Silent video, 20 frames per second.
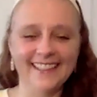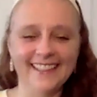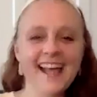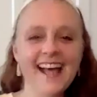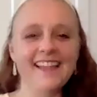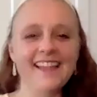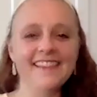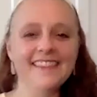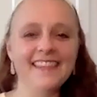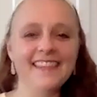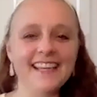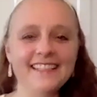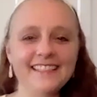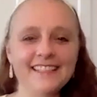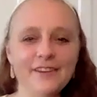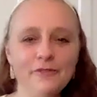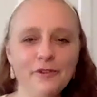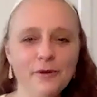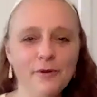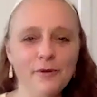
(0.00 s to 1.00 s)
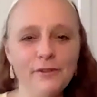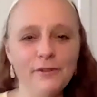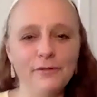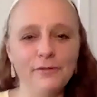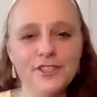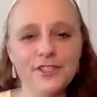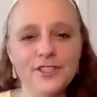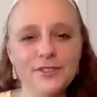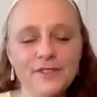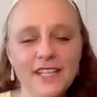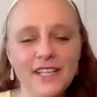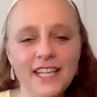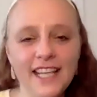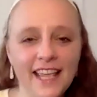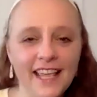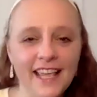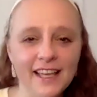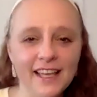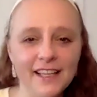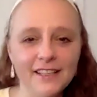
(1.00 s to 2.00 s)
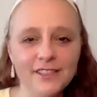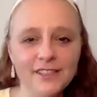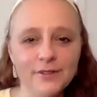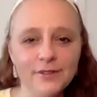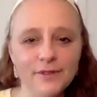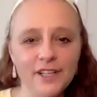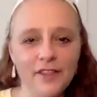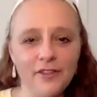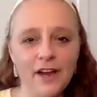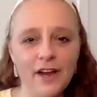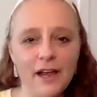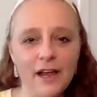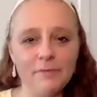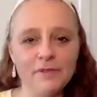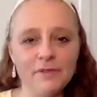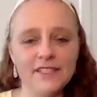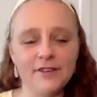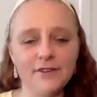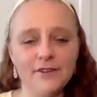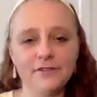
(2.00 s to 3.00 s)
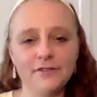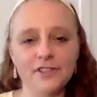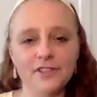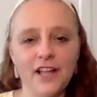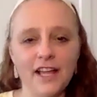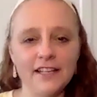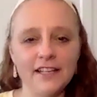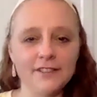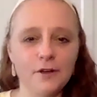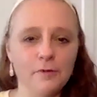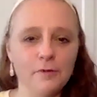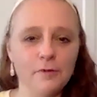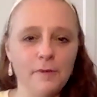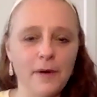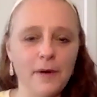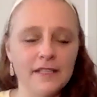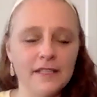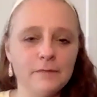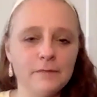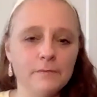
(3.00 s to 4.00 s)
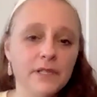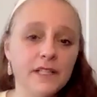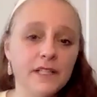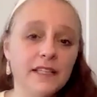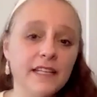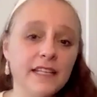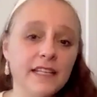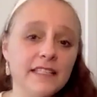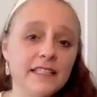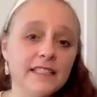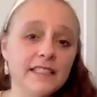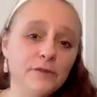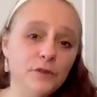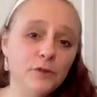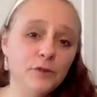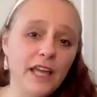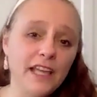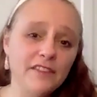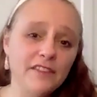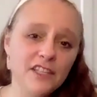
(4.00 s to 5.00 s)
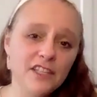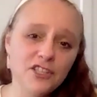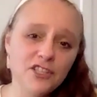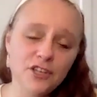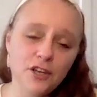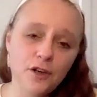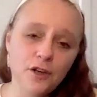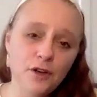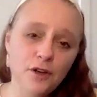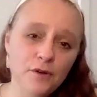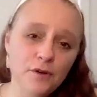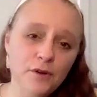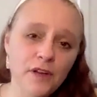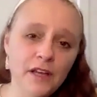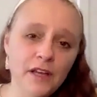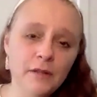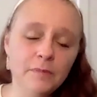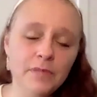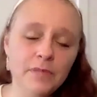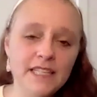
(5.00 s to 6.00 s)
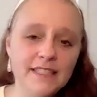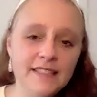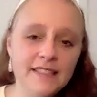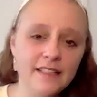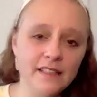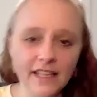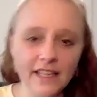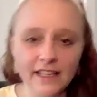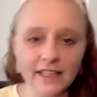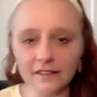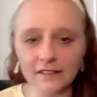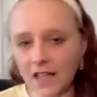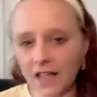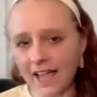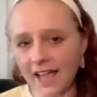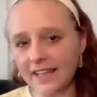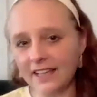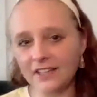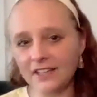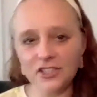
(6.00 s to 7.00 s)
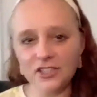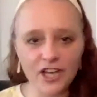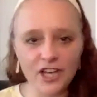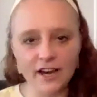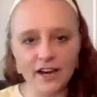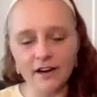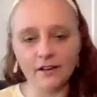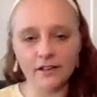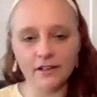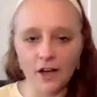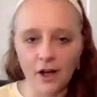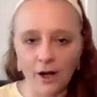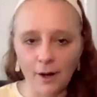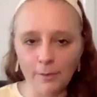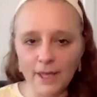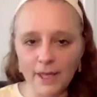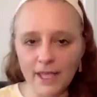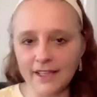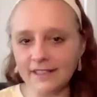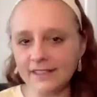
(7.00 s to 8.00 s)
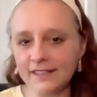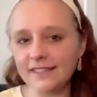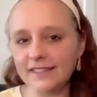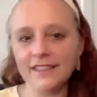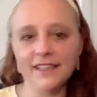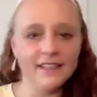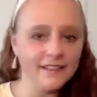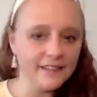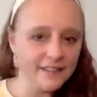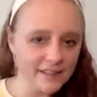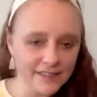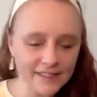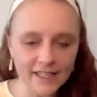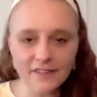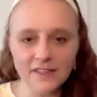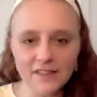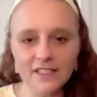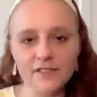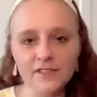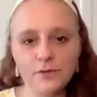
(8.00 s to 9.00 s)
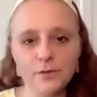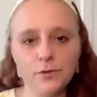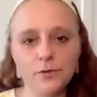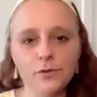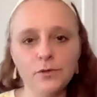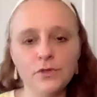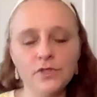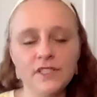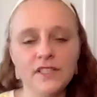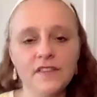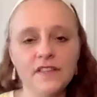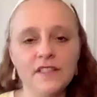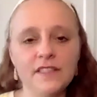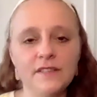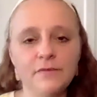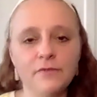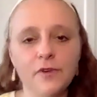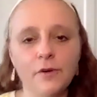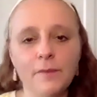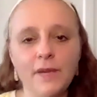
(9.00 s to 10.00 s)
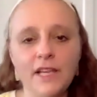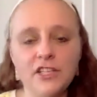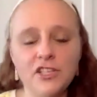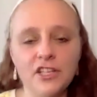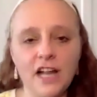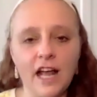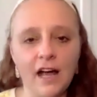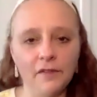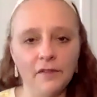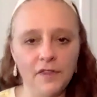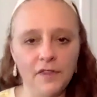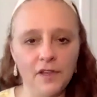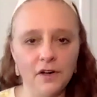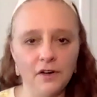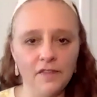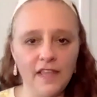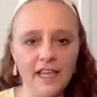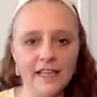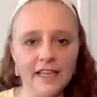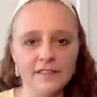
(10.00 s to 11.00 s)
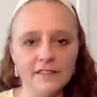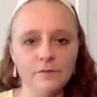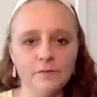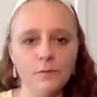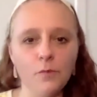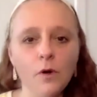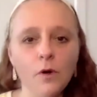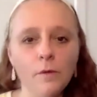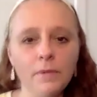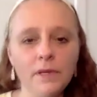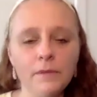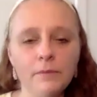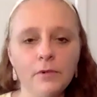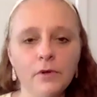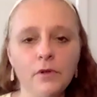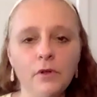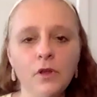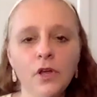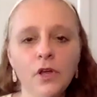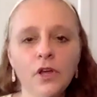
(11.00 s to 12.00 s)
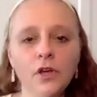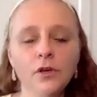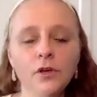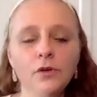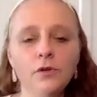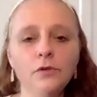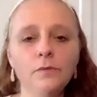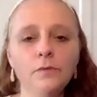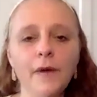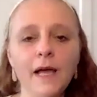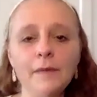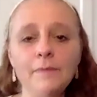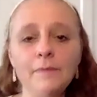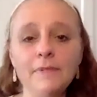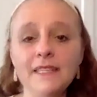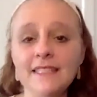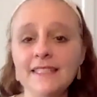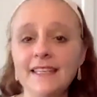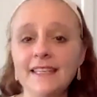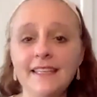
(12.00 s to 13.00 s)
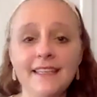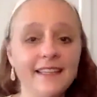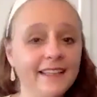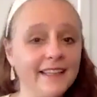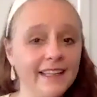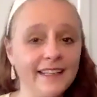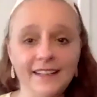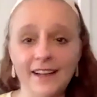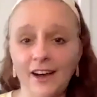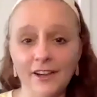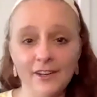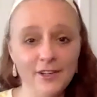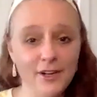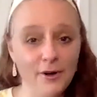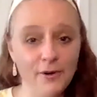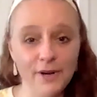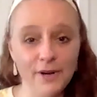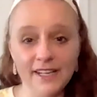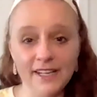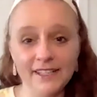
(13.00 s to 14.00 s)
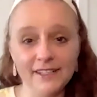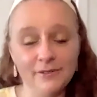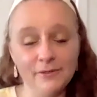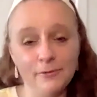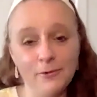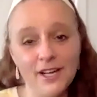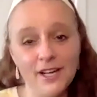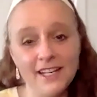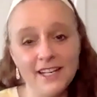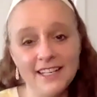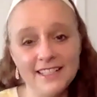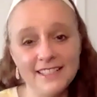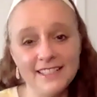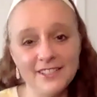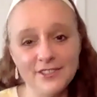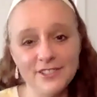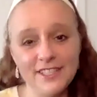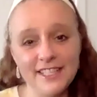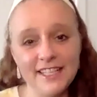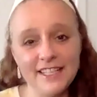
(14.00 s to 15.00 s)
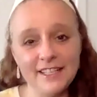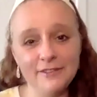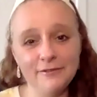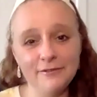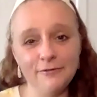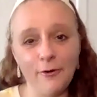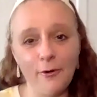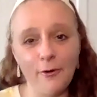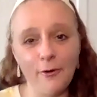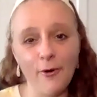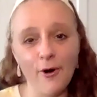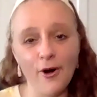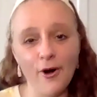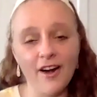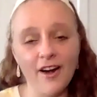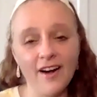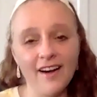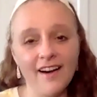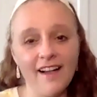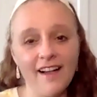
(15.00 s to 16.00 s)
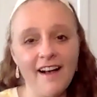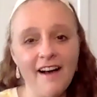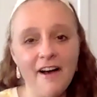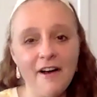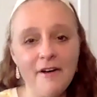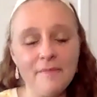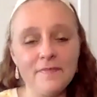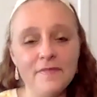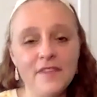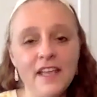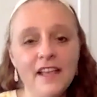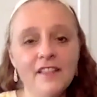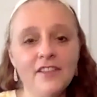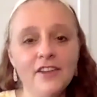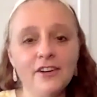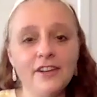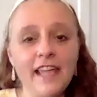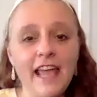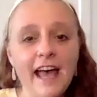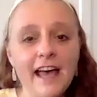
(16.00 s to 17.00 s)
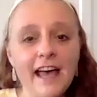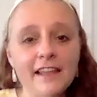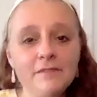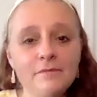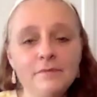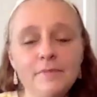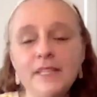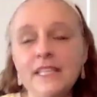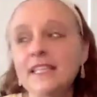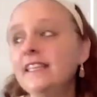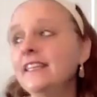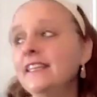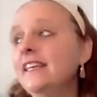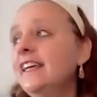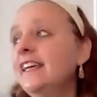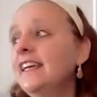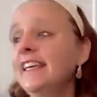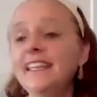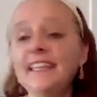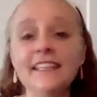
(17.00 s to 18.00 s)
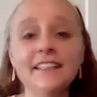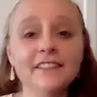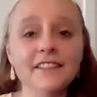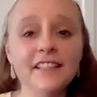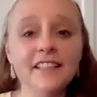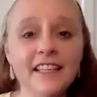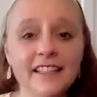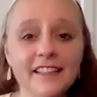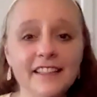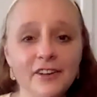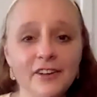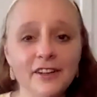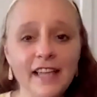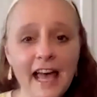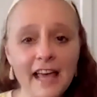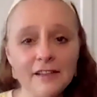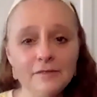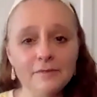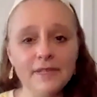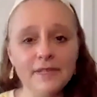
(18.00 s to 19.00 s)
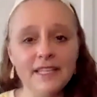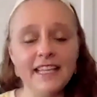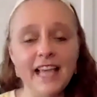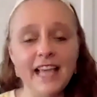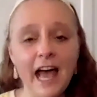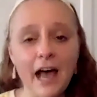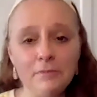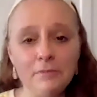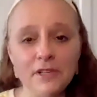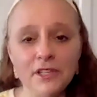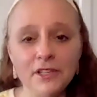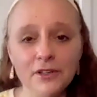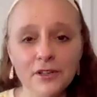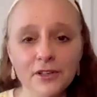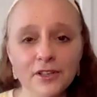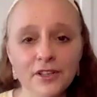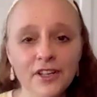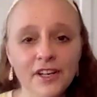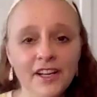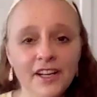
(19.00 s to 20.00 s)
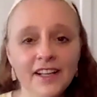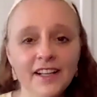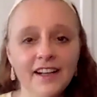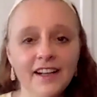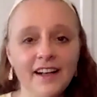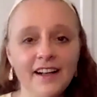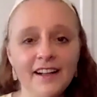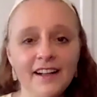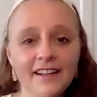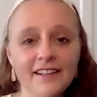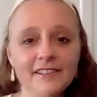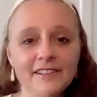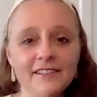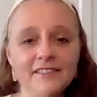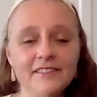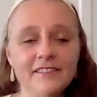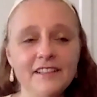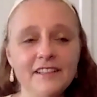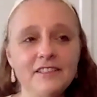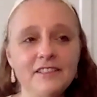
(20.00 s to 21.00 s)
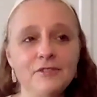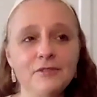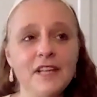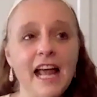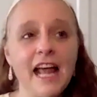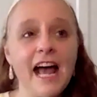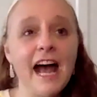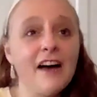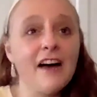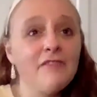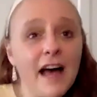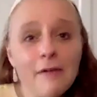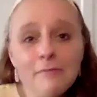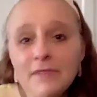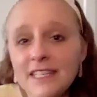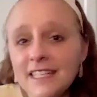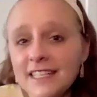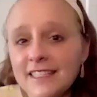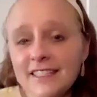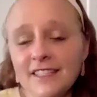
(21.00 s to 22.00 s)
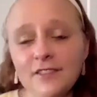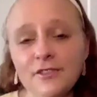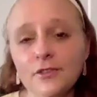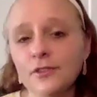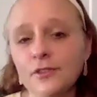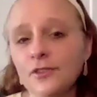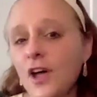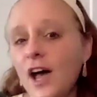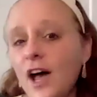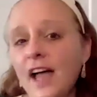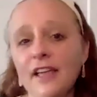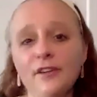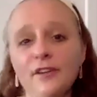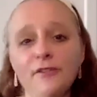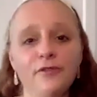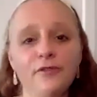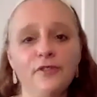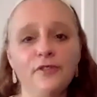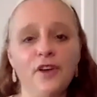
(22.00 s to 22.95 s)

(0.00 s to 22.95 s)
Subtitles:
And thanks everyone for tuning in to another episode of Kaleidoscope of Possibilities. If you like this show, please click like, share, comment. Let's get these tools and this information out there in the hands of more people who might be seeking and not knowing what it is they're seeking for. There can be healing. There can be happier. You can have happiness in your life.